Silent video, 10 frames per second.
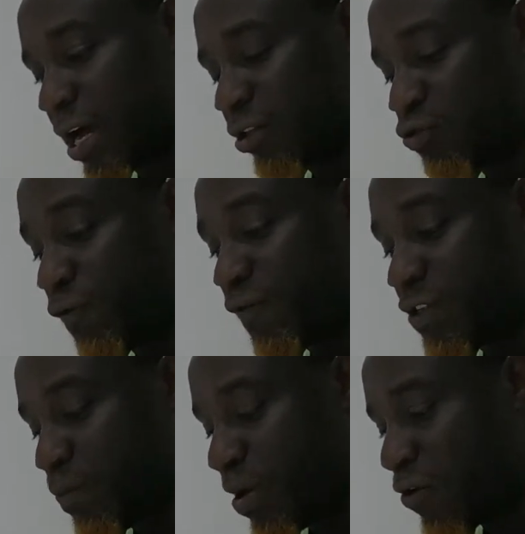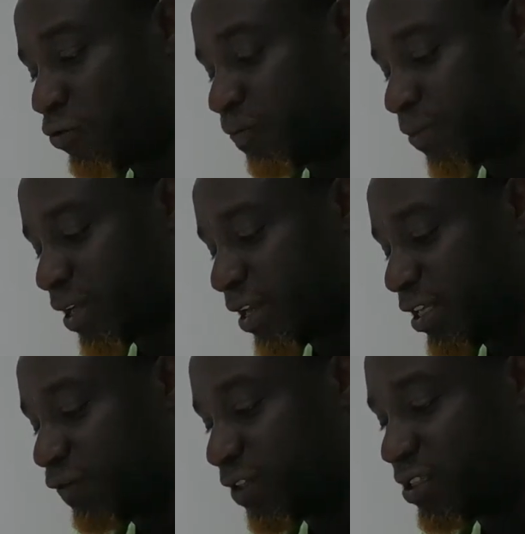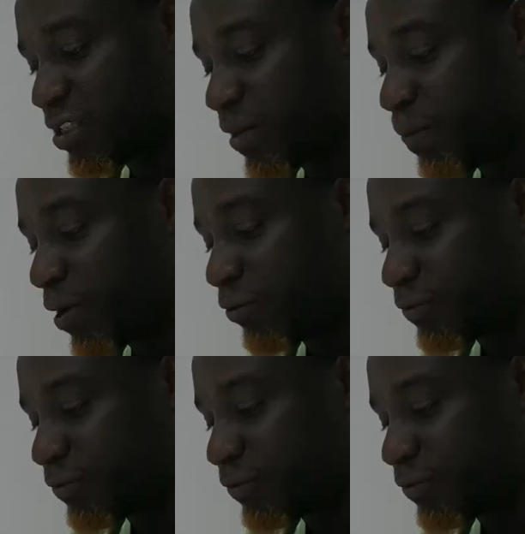£250, and this fish is £3.